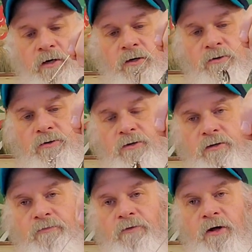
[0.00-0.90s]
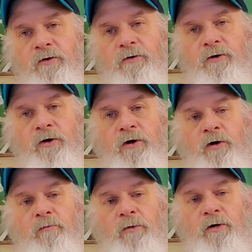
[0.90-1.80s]
you'll still get the flutter,
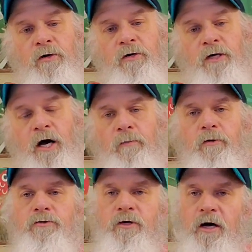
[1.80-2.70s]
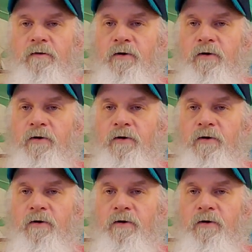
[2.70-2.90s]
but copper is kind of a